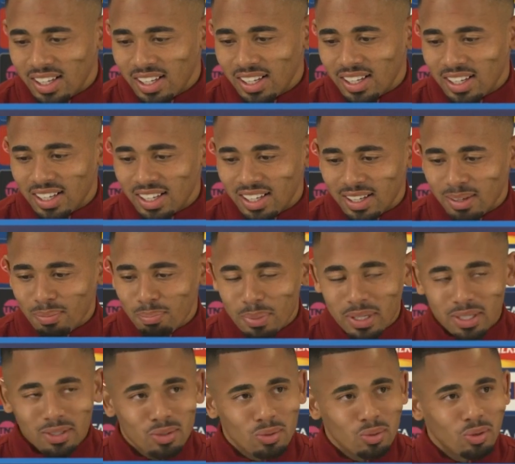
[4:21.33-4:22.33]
a
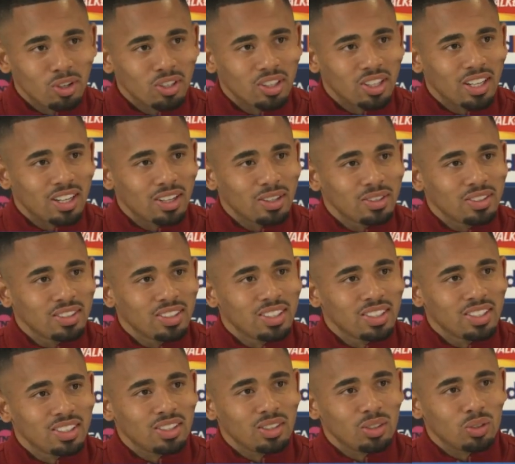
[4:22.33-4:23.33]
big squad now,
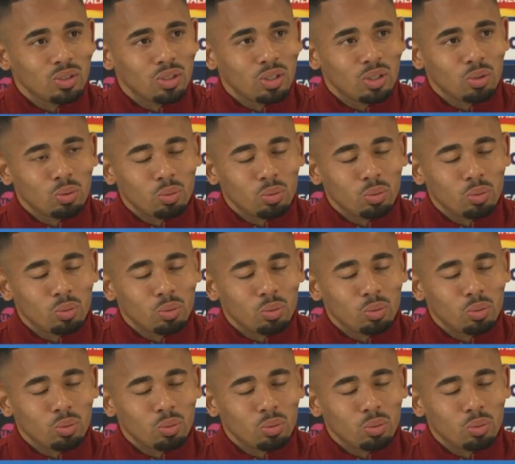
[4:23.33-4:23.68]
you know,